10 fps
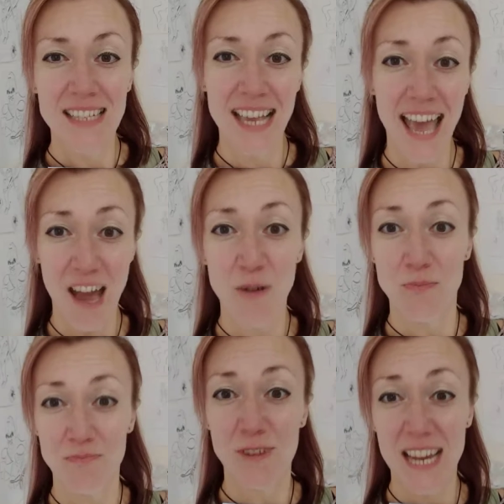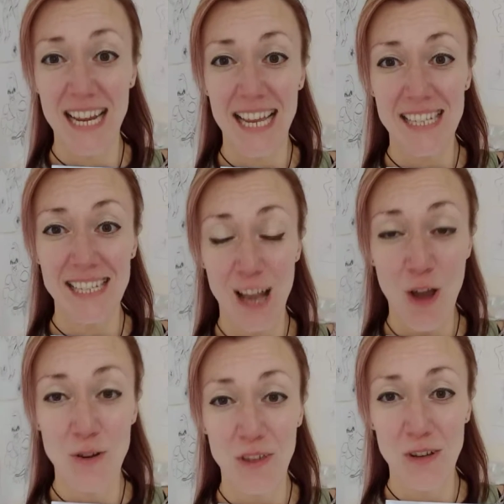to help really
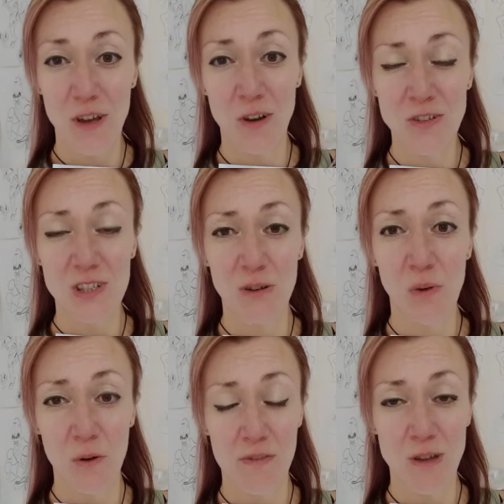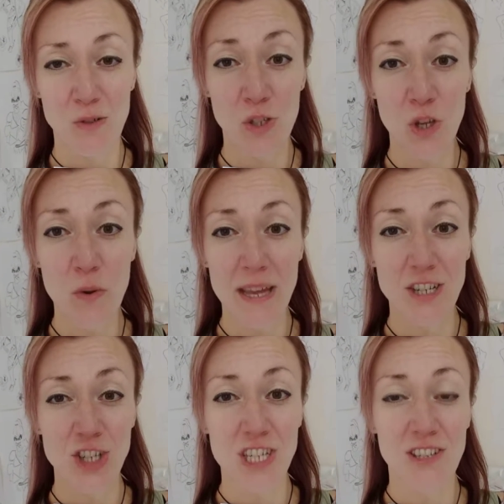slow the onslaught of those two
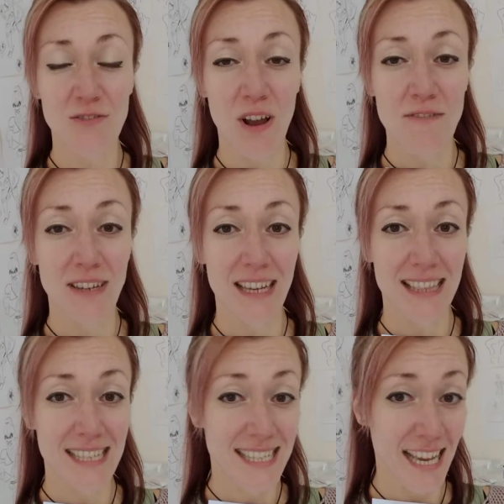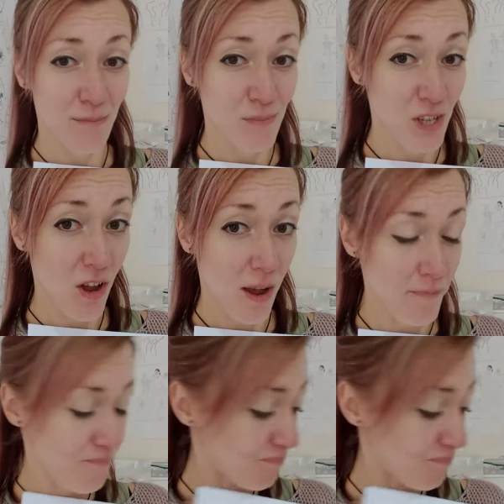energies arriving at the same time.